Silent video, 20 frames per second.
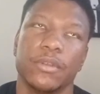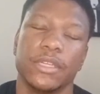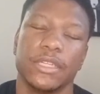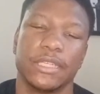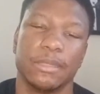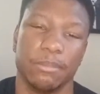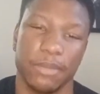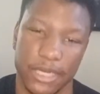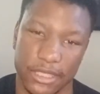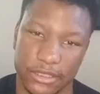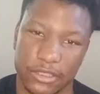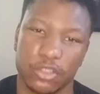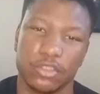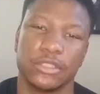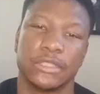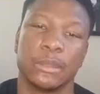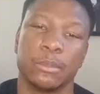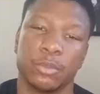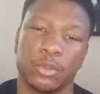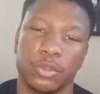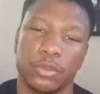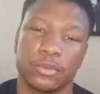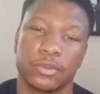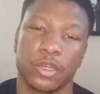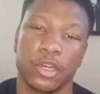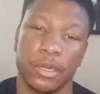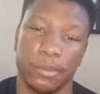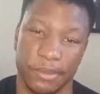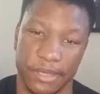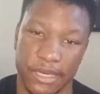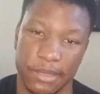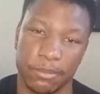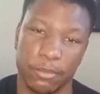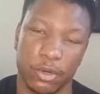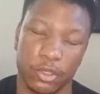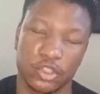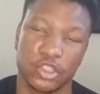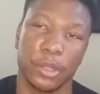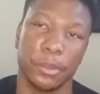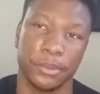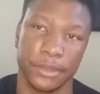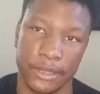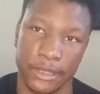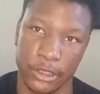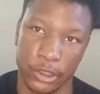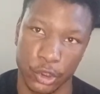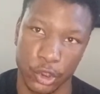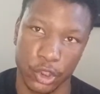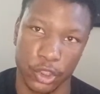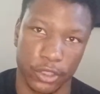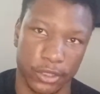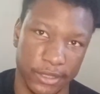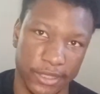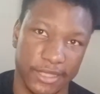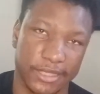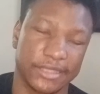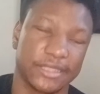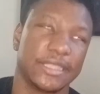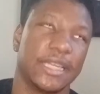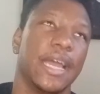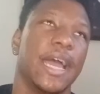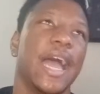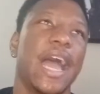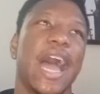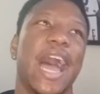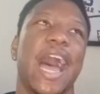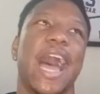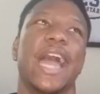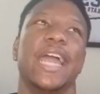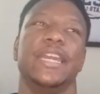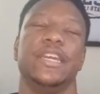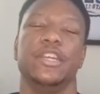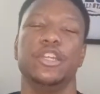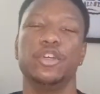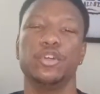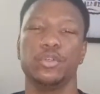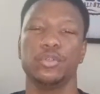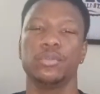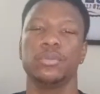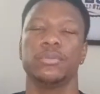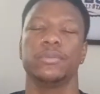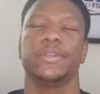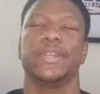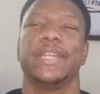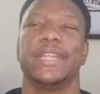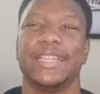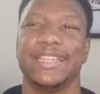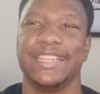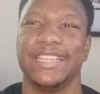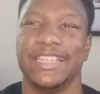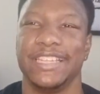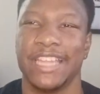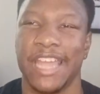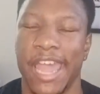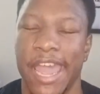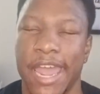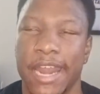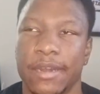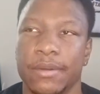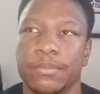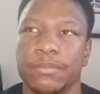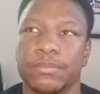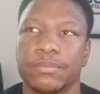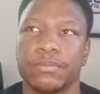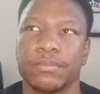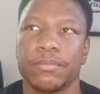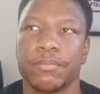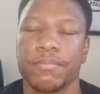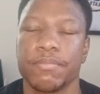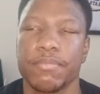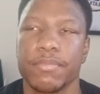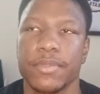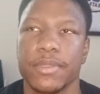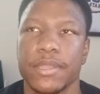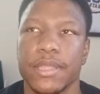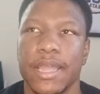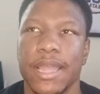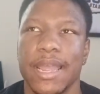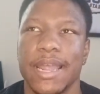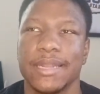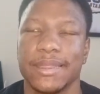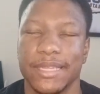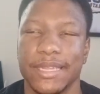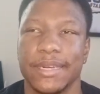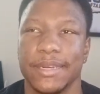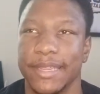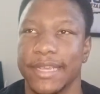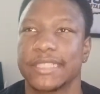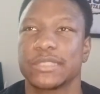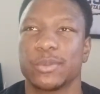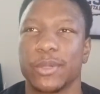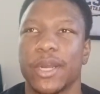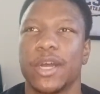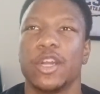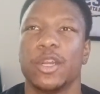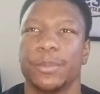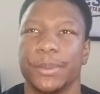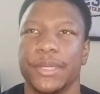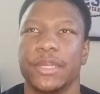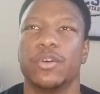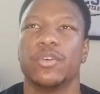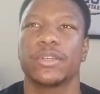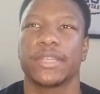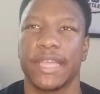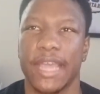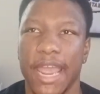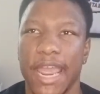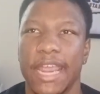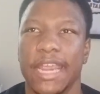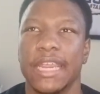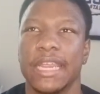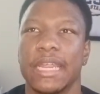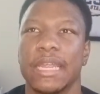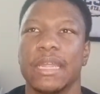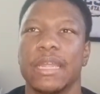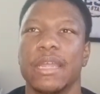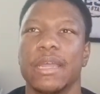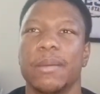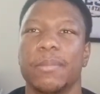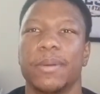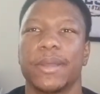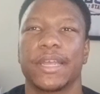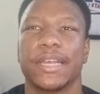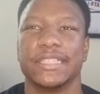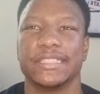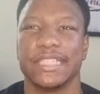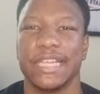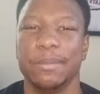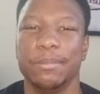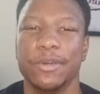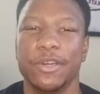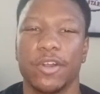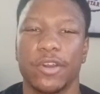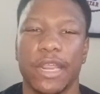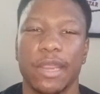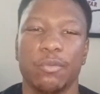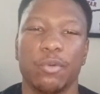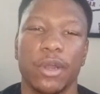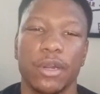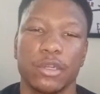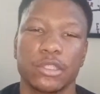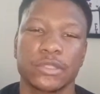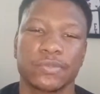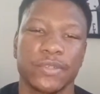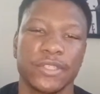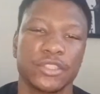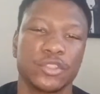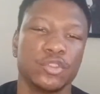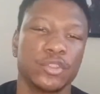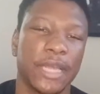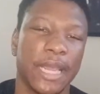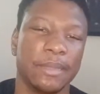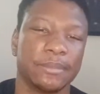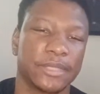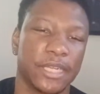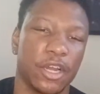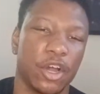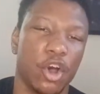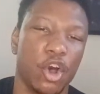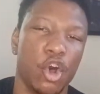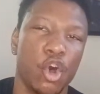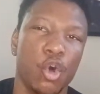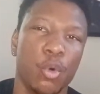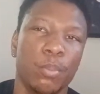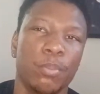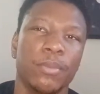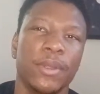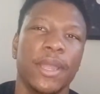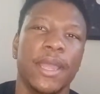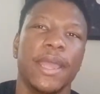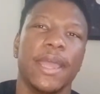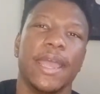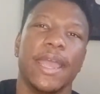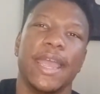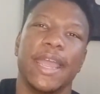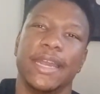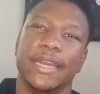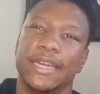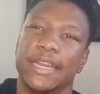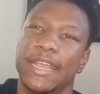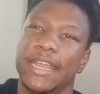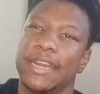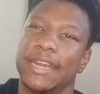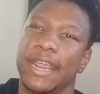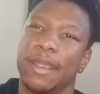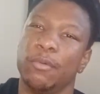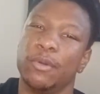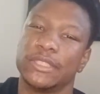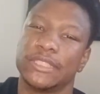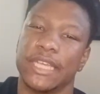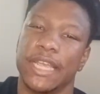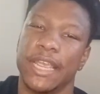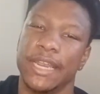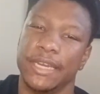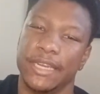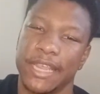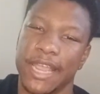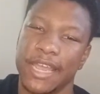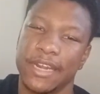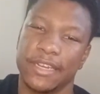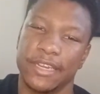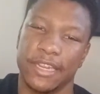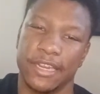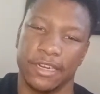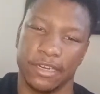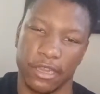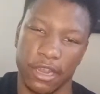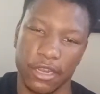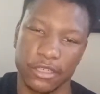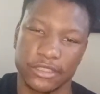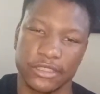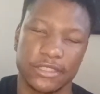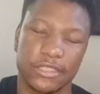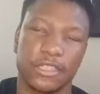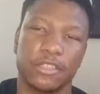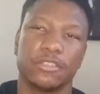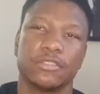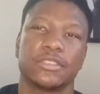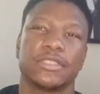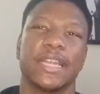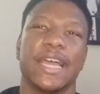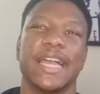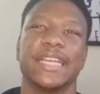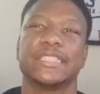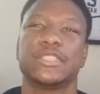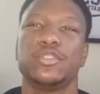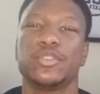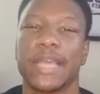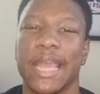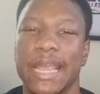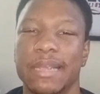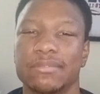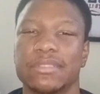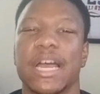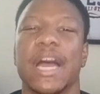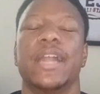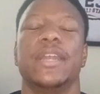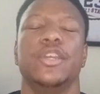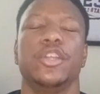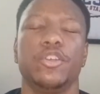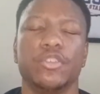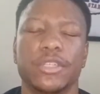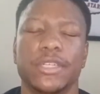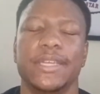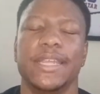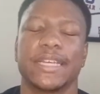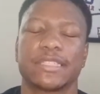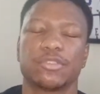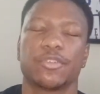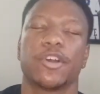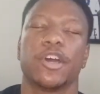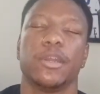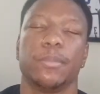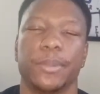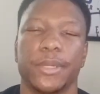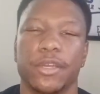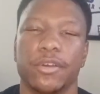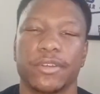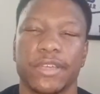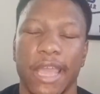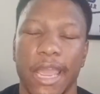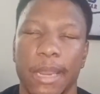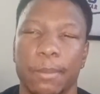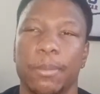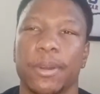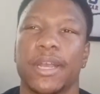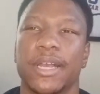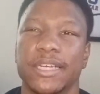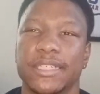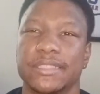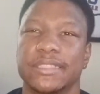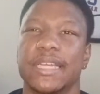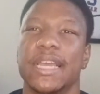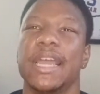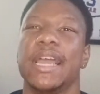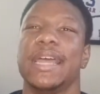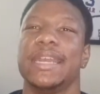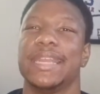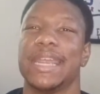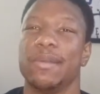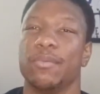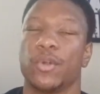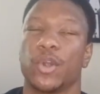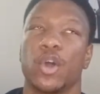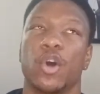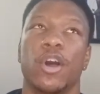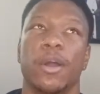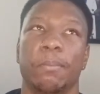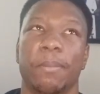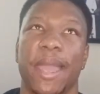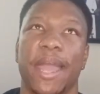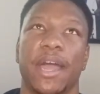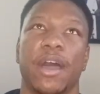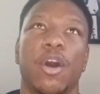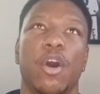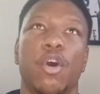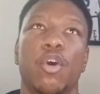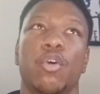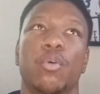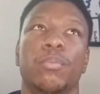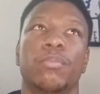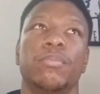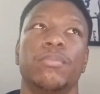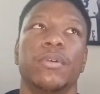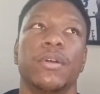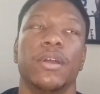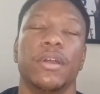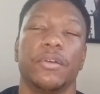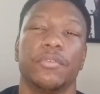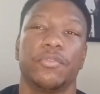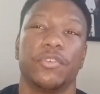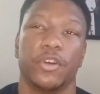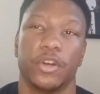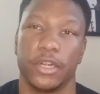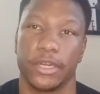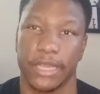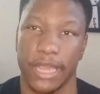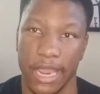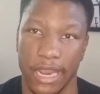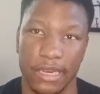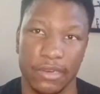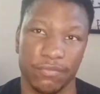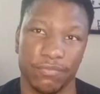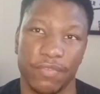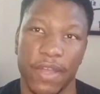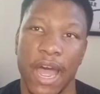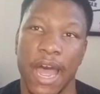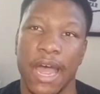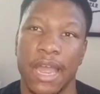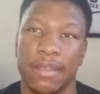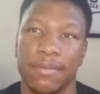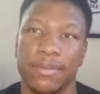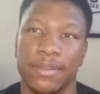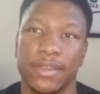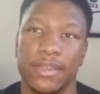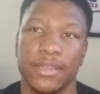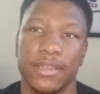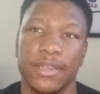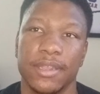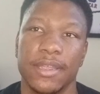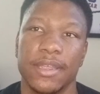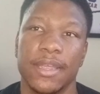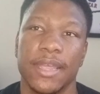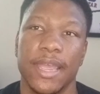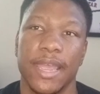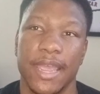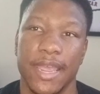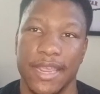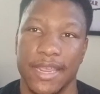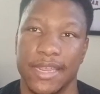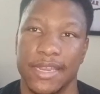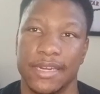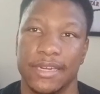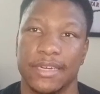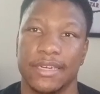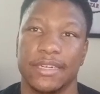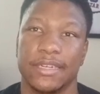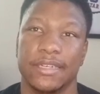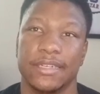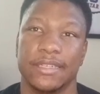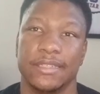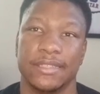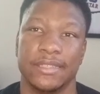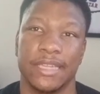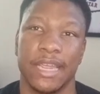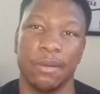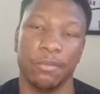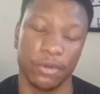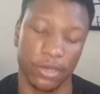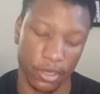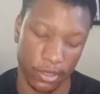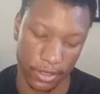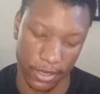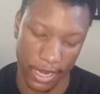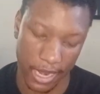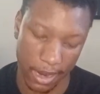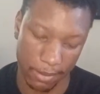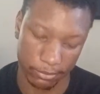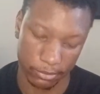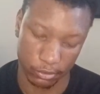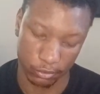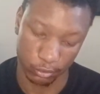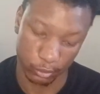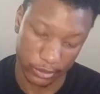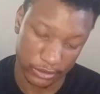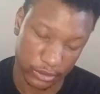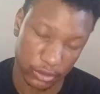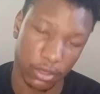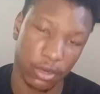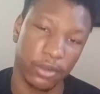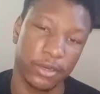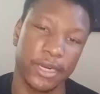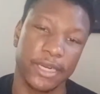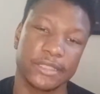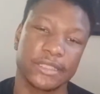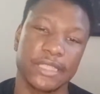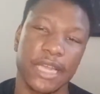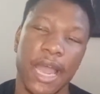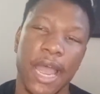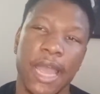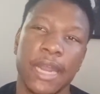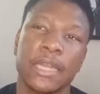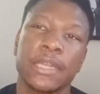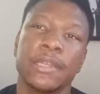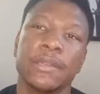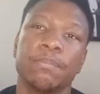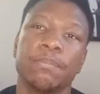the Minnesota Timberwolves are going to be in more trouble than the New York Knicks. I knew that the Knicks were going to be okay because even though they won those first two games at home and then they went to Indiana and lost those last two games, I knew the Knicks were going to be okay because they were going back home for Game 5. And they were going to have the whistle on their side.